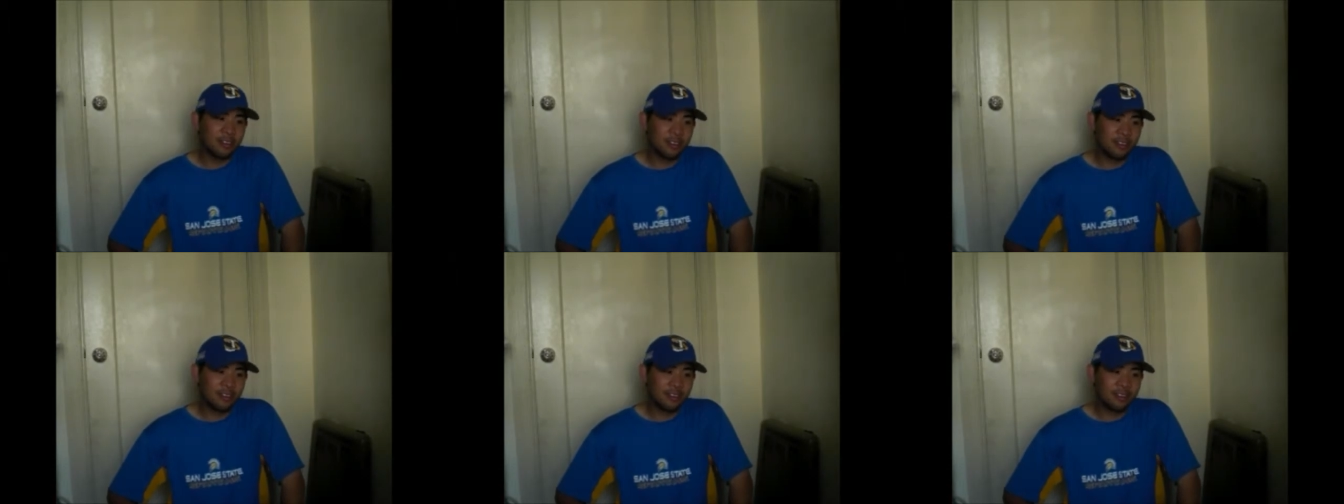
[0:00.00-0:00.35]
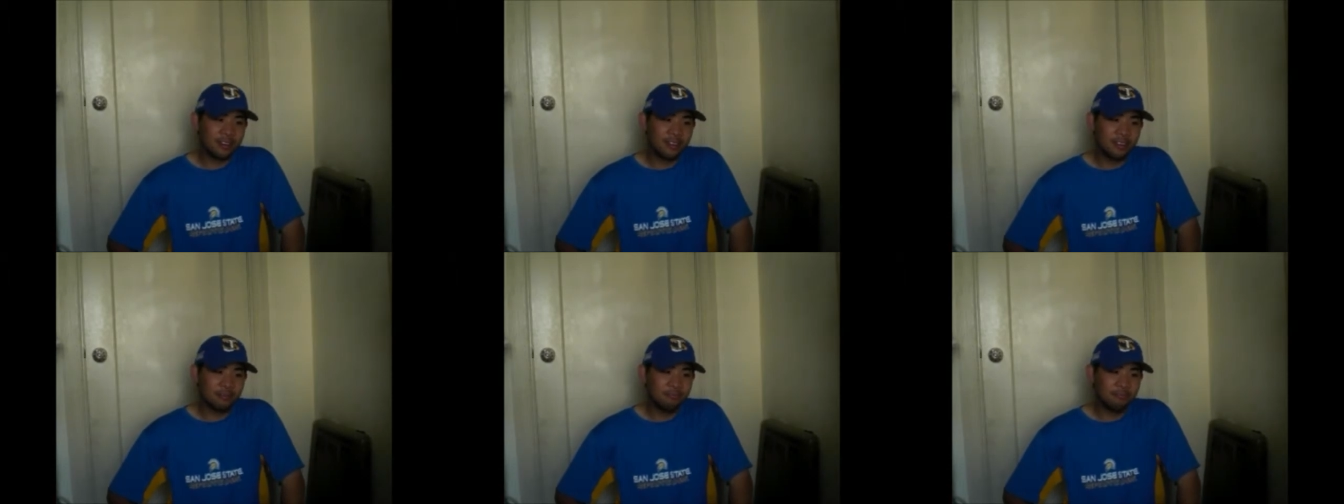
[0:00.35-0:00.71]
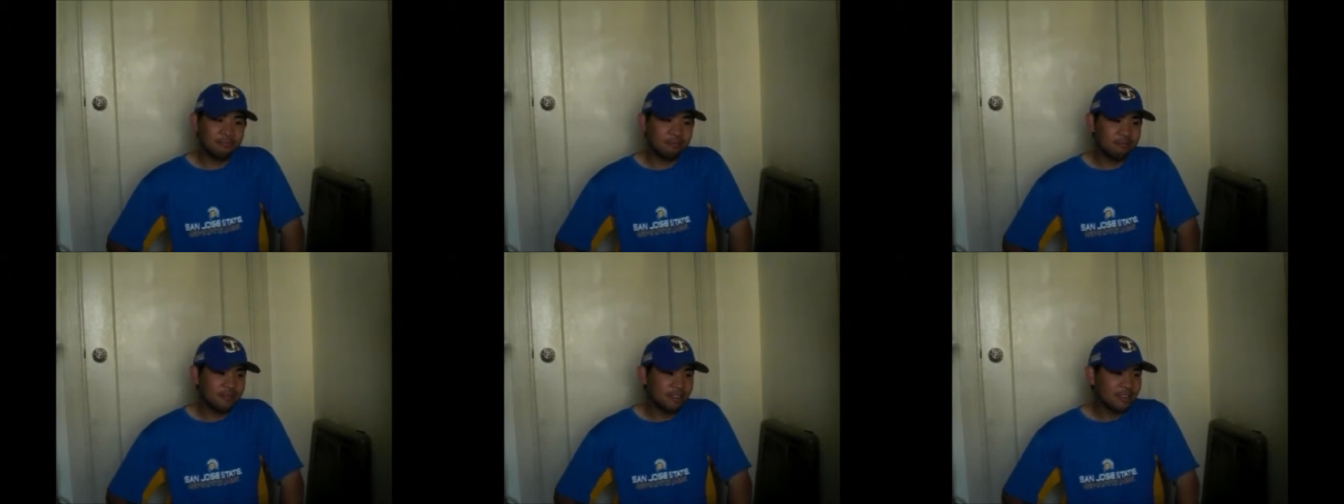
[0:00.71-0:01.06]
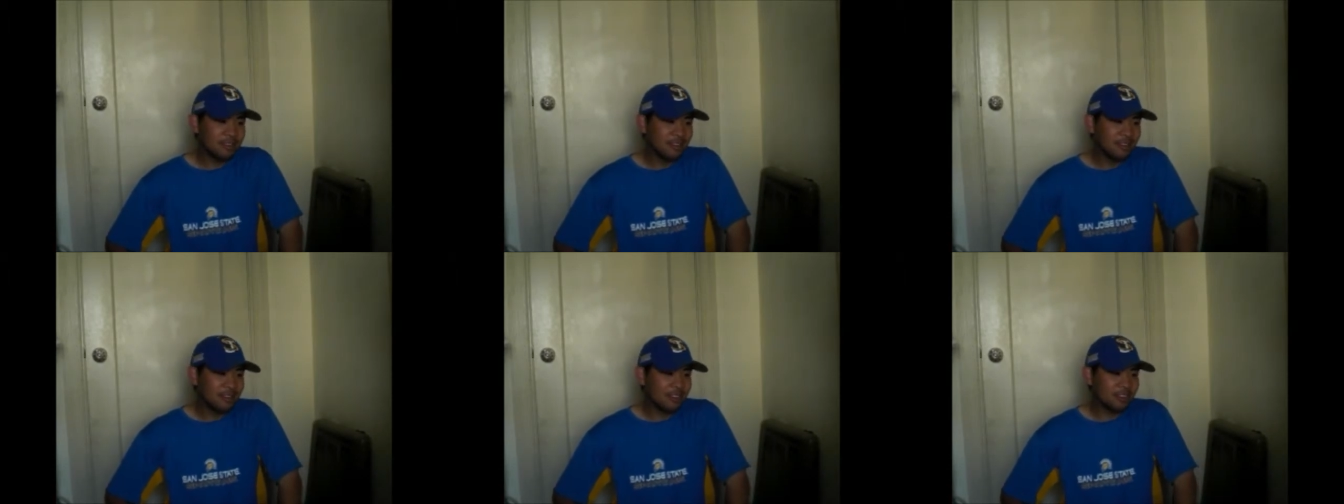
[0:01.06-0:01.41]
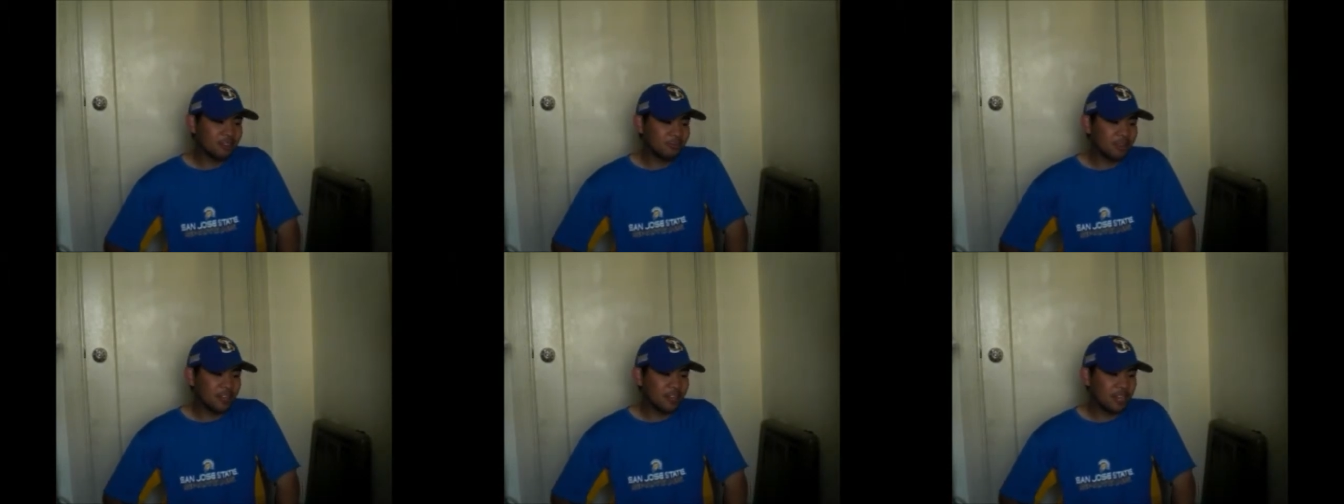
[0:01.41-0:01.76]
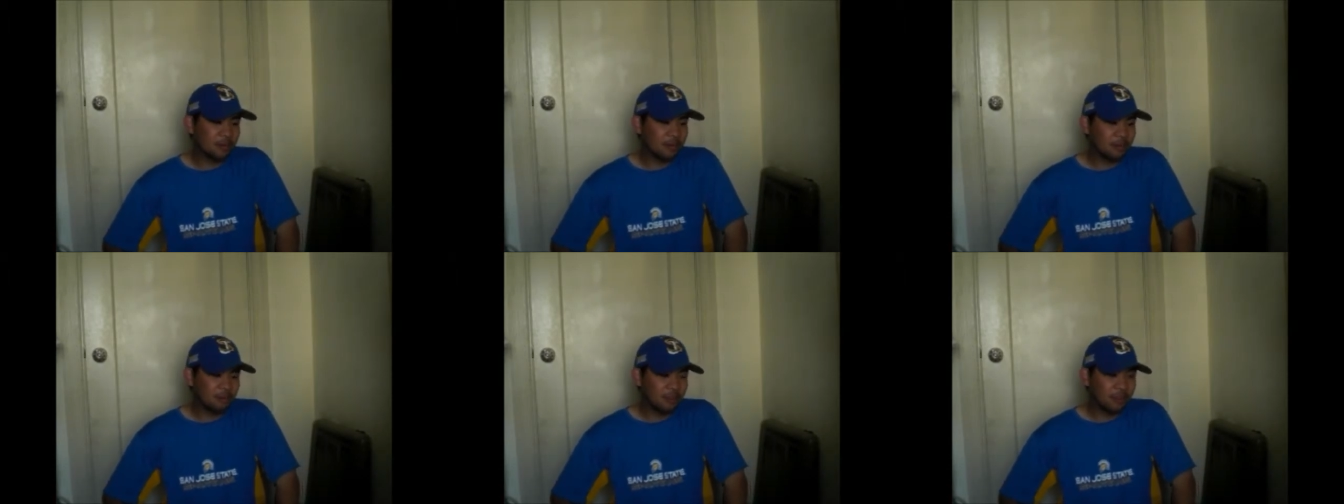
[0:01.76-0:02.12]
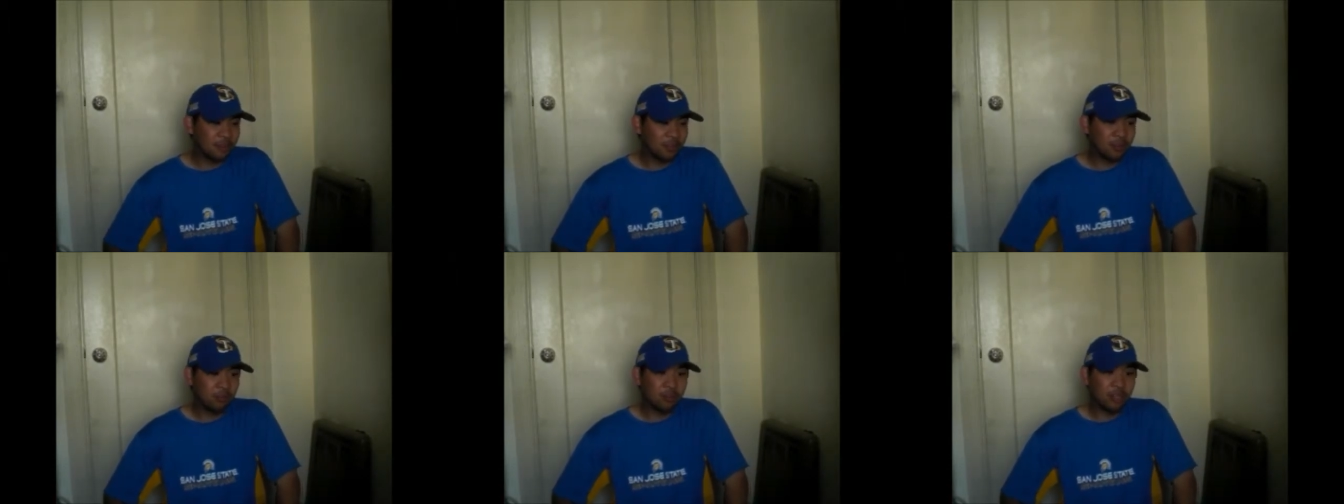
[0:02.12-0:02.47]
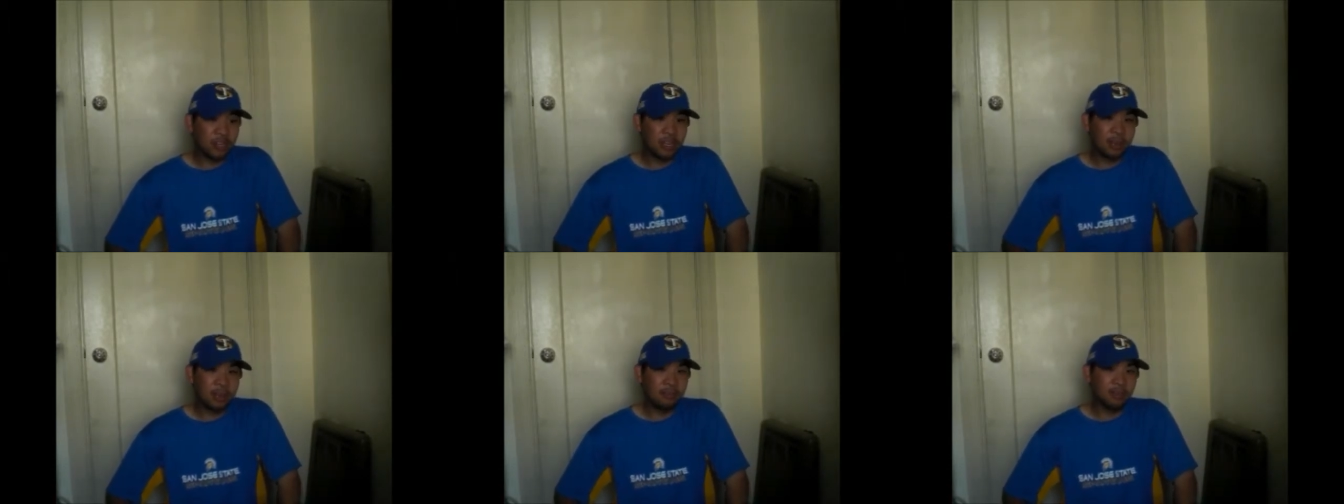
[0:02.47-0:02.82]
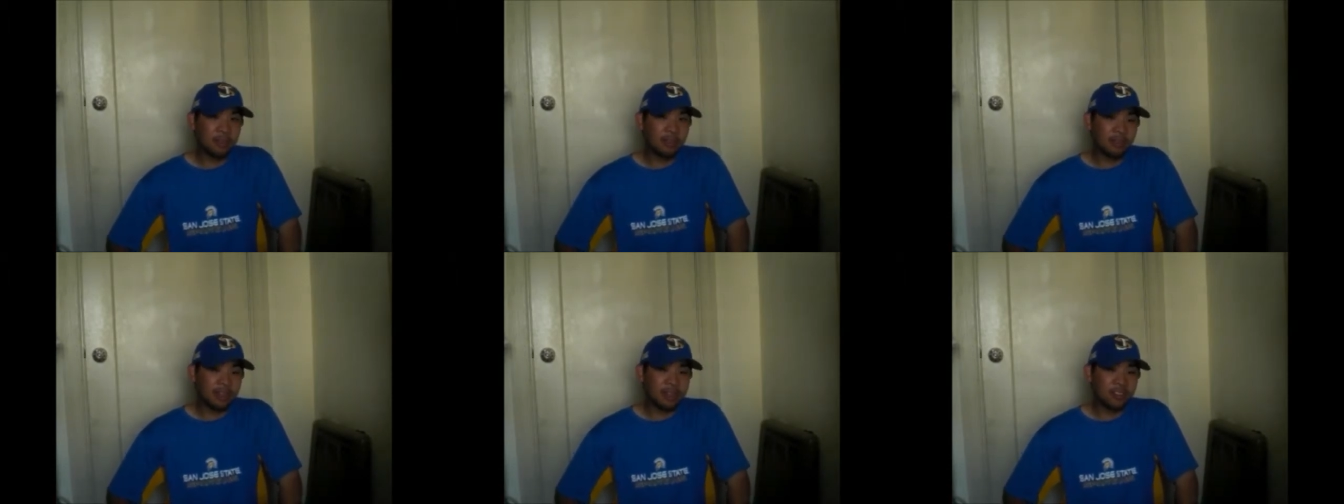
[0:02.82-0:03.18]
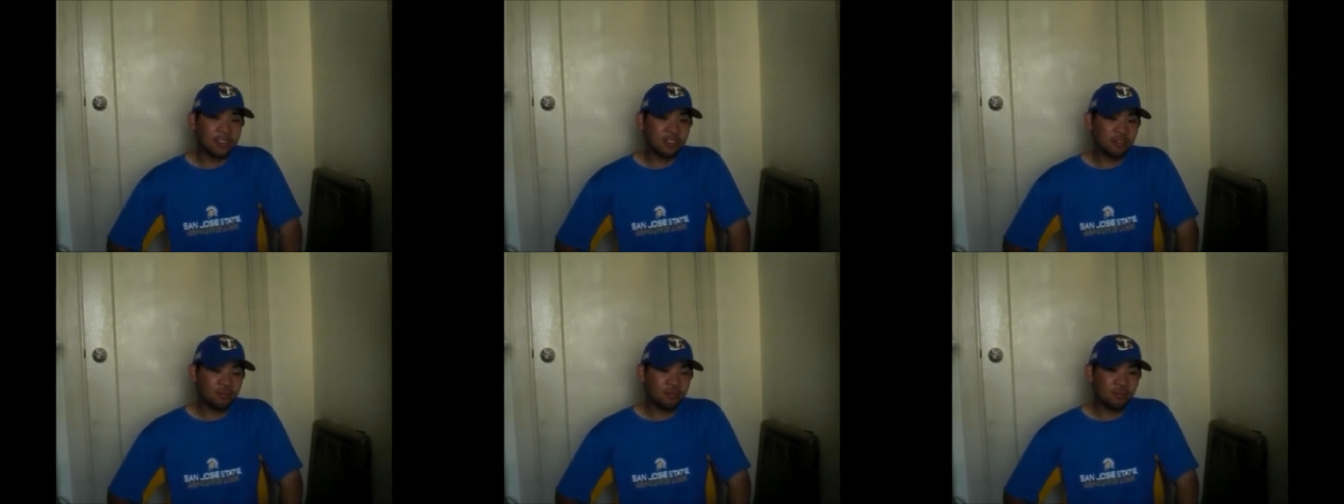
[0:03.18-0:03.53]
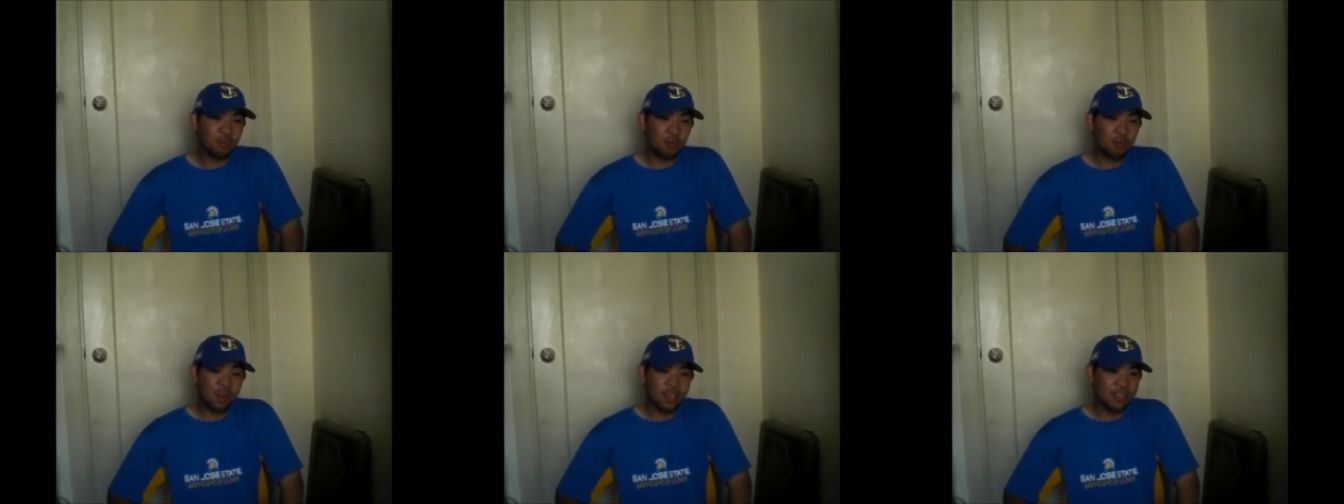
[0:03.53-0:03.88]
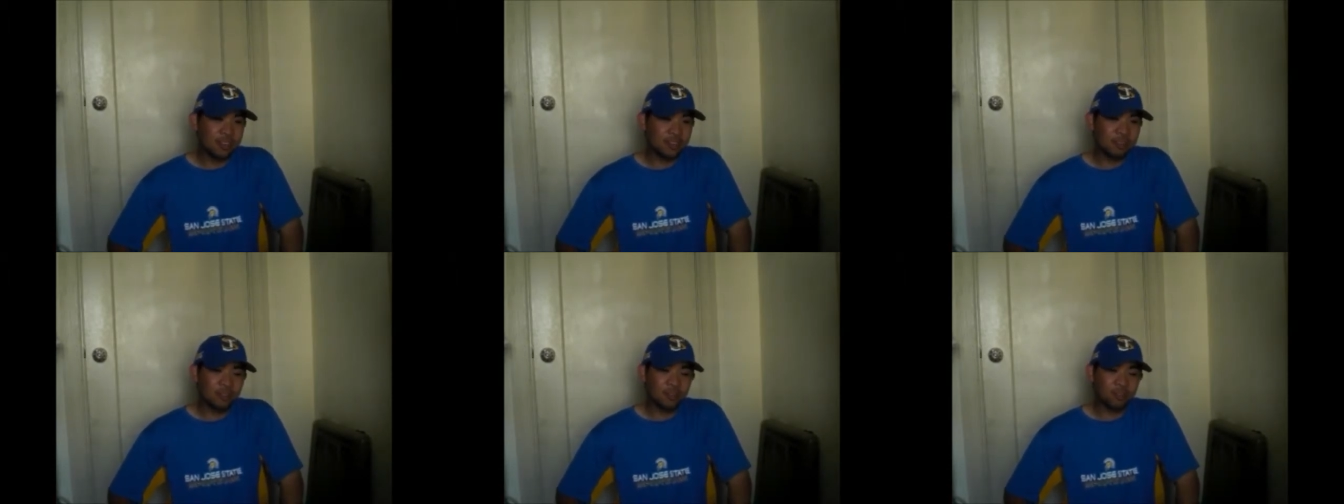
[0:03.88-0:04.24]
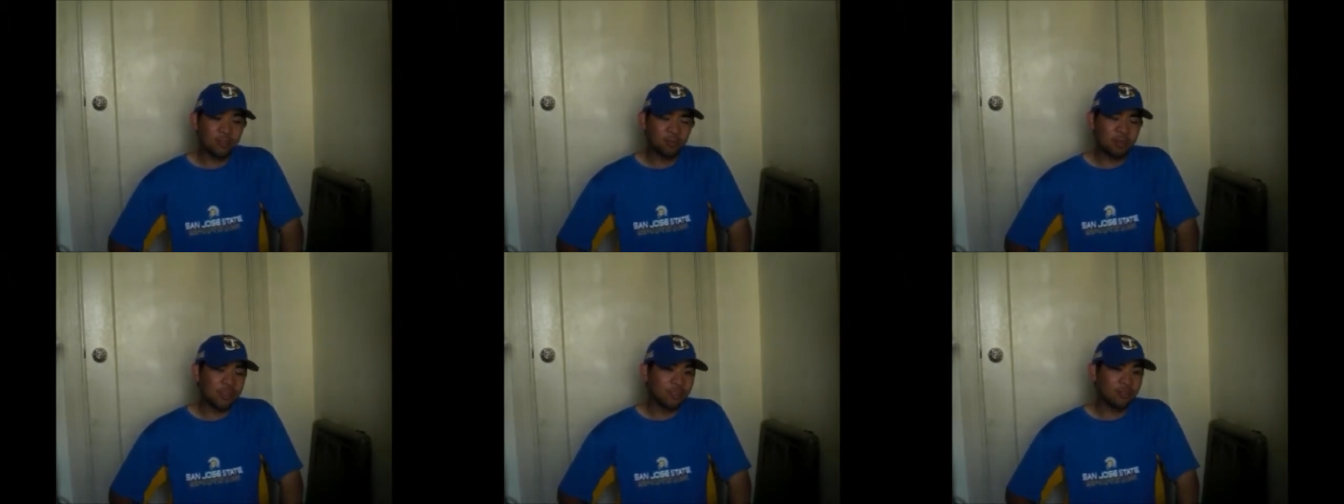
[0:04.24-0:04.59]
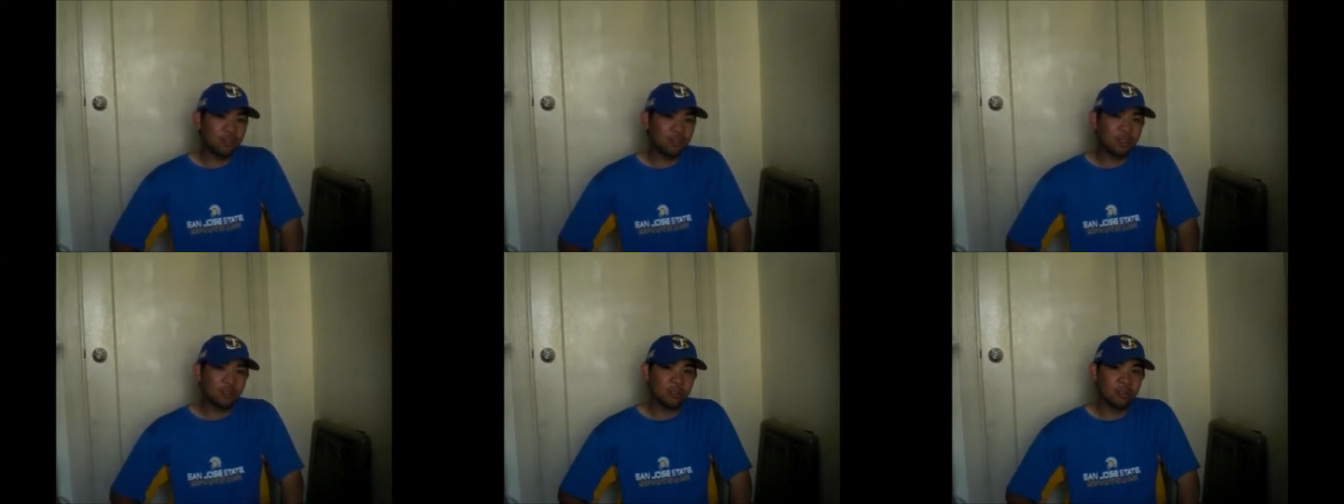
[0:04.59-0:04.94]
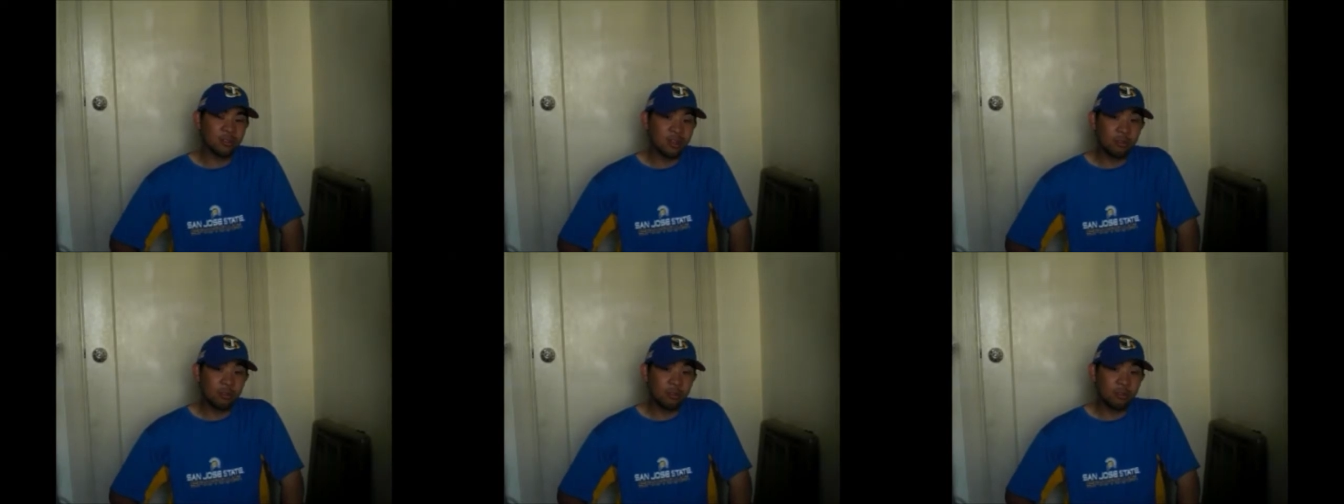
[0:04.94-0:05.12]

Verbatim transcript: and uh, it's only happened, I believe, two times in the last 20 years or 22 years.